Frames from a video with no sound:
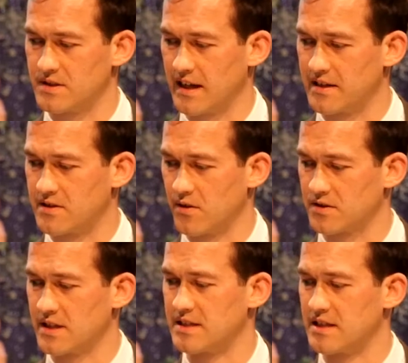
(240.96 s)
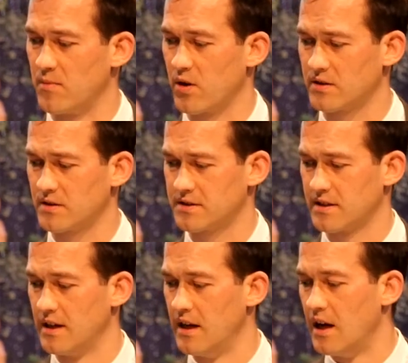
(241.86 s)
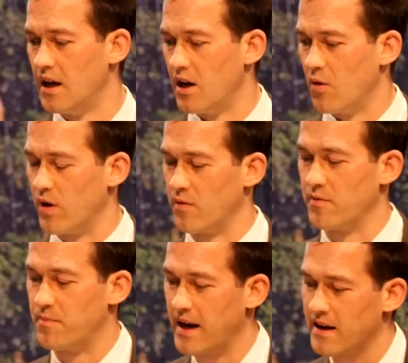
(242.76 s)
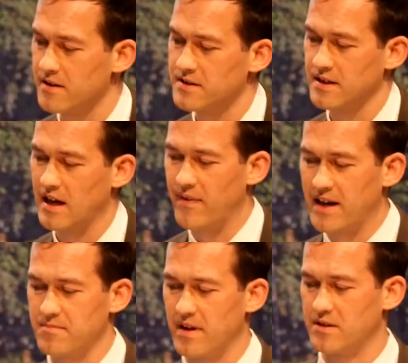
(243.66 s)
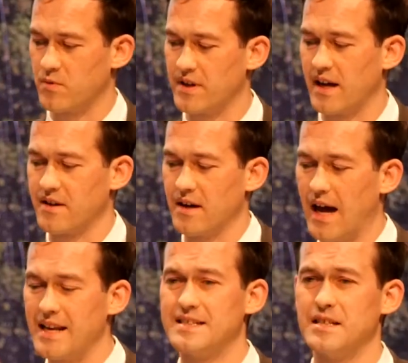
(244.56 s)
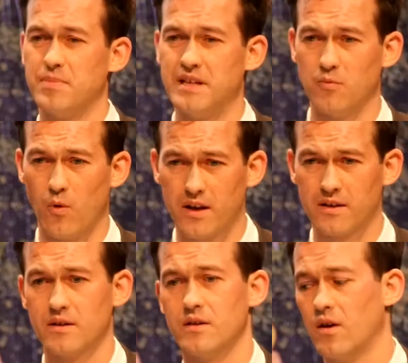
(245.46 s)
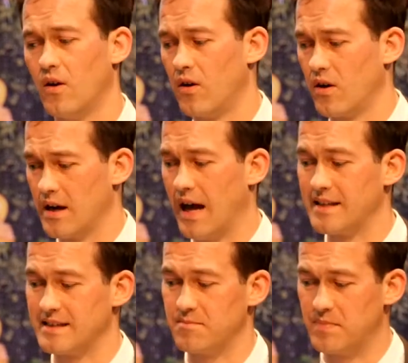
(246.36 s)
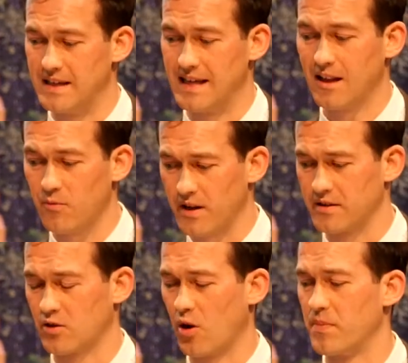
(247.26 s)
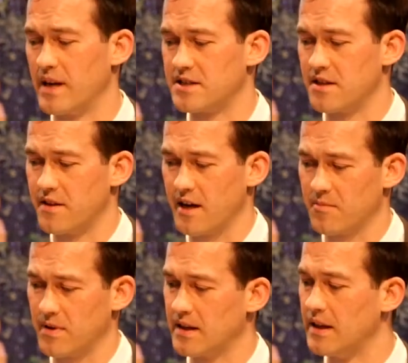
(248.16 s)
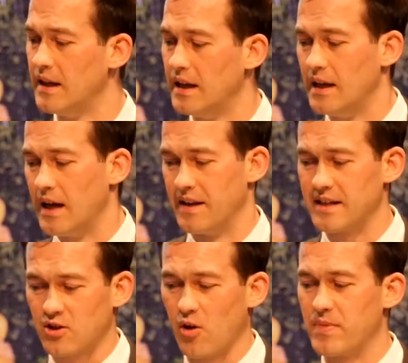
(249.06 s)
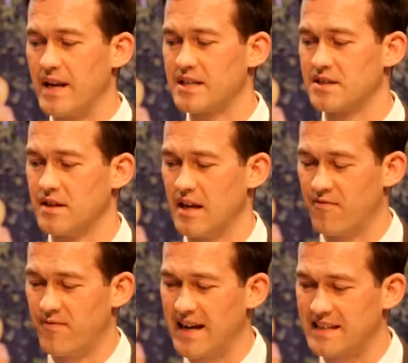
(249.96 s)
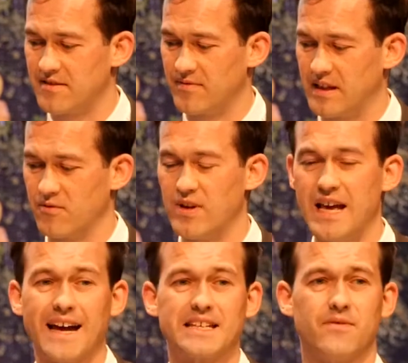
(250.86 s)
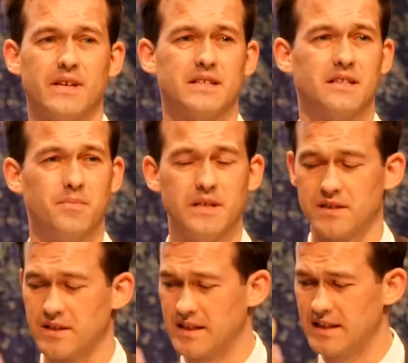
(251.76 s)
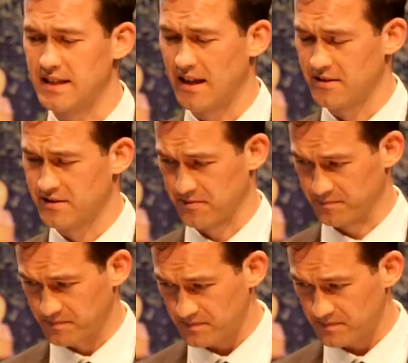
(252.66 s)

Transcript: cytotoxicity models where we've paired avadamide with either anti-PD-1 or anti-PD-L1 combination therapy. And this combination effectively reactivated the patient T cells